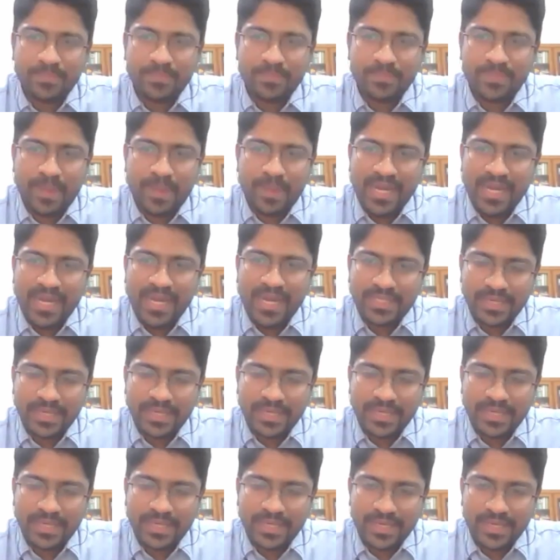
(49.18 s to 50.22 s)
pandemic
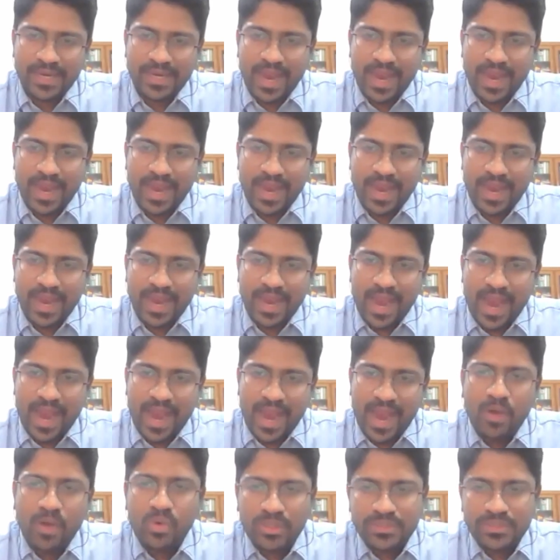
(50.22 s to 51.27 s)
there,
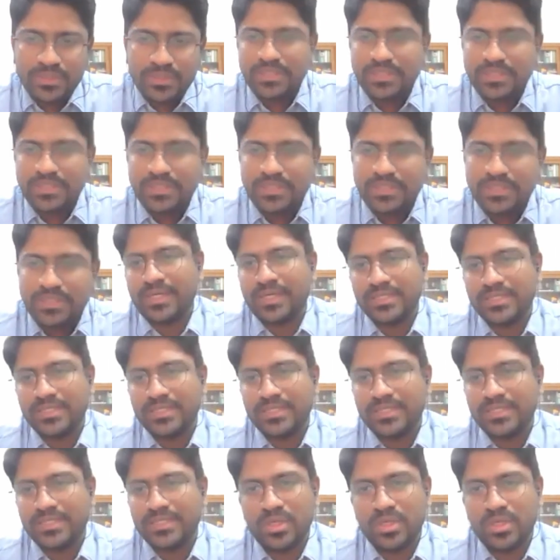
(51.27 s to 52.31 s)
and how was the
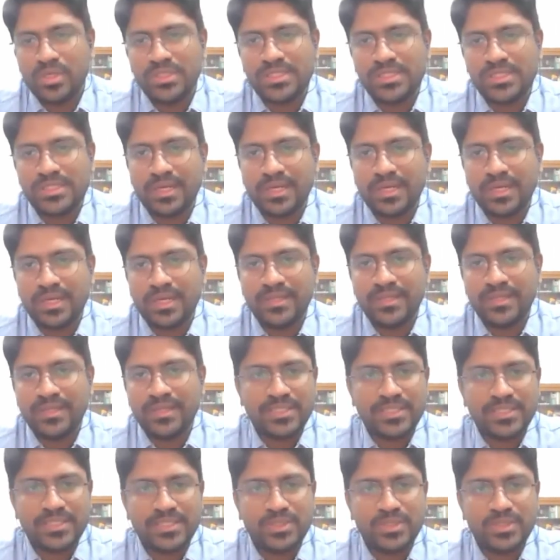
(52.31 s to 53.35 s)
response in the
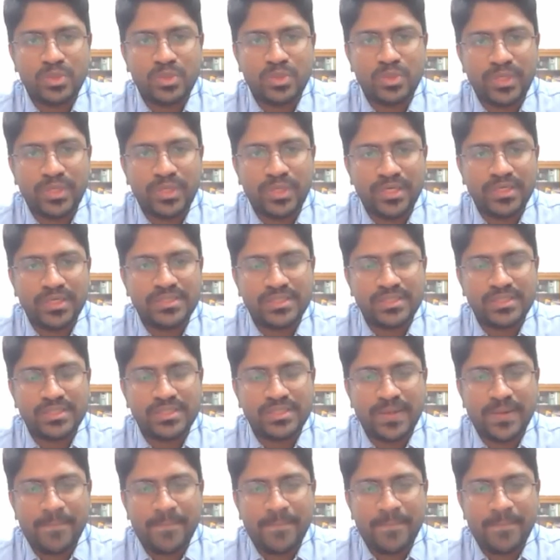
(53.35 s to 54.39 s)
last 2 years
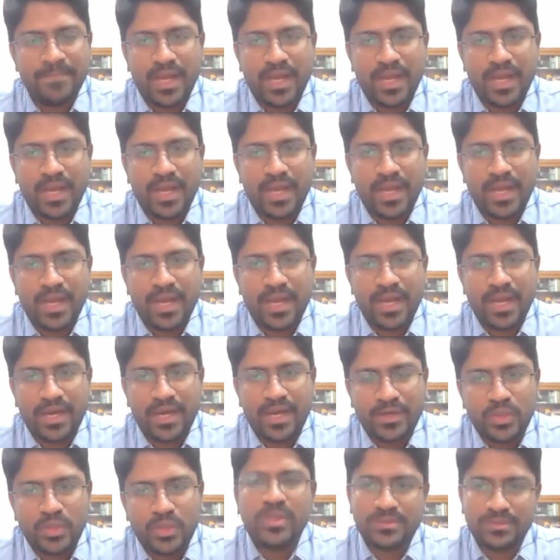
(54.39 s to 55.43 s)

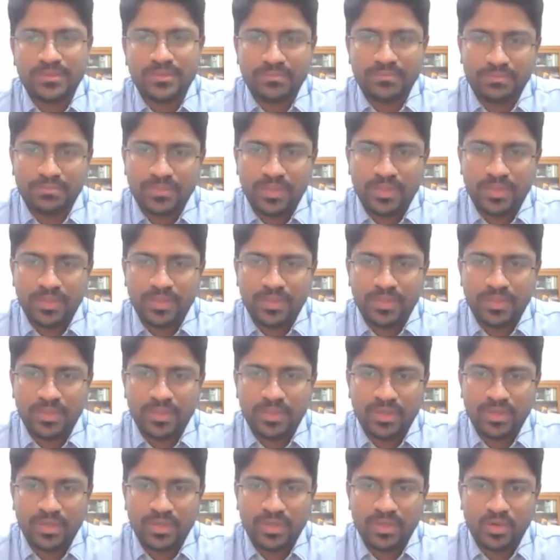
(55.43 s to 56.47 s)
towards
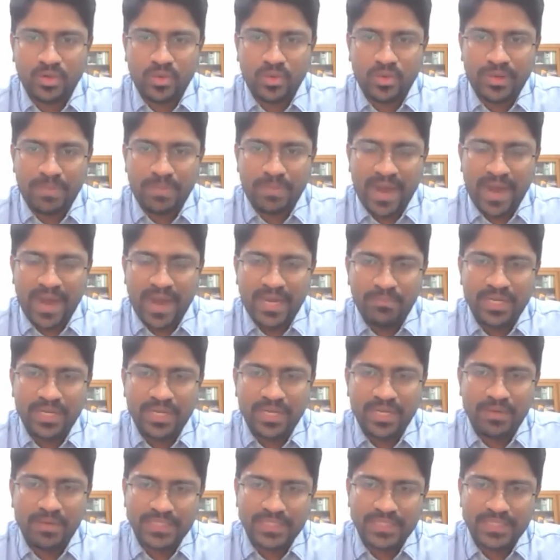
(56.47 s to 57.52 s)
the COVID pandemic
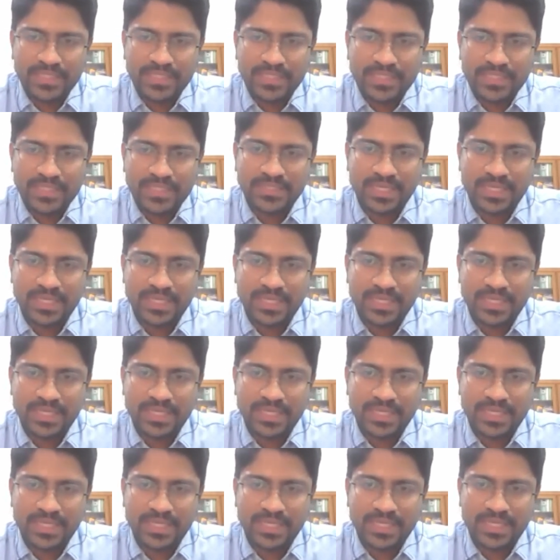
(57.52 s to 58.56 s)
in Malaysia, and
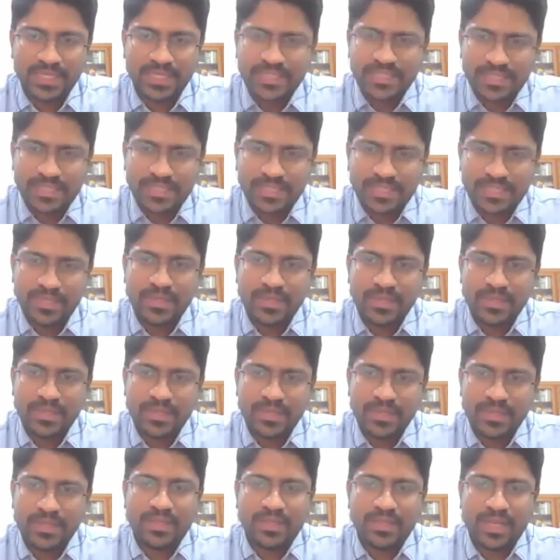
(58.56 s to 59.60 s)
is there something
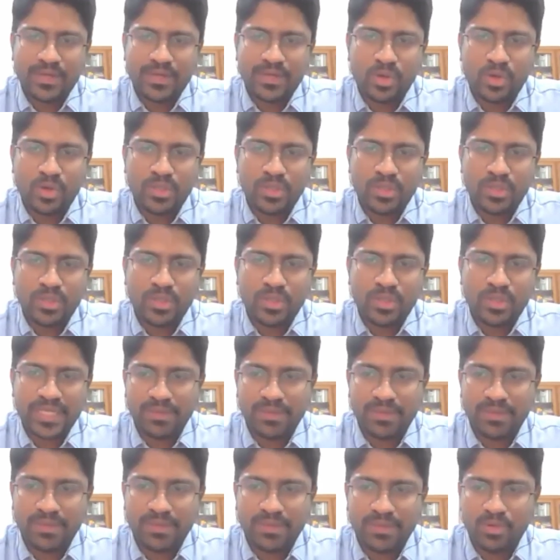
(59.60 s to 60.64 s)
that you want to
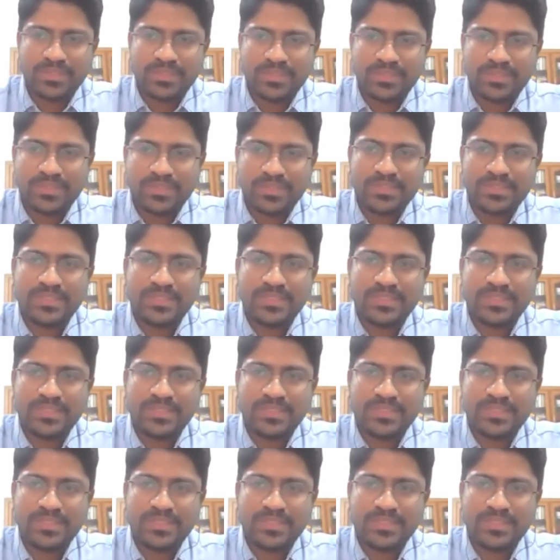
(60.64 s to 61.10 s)
say about this?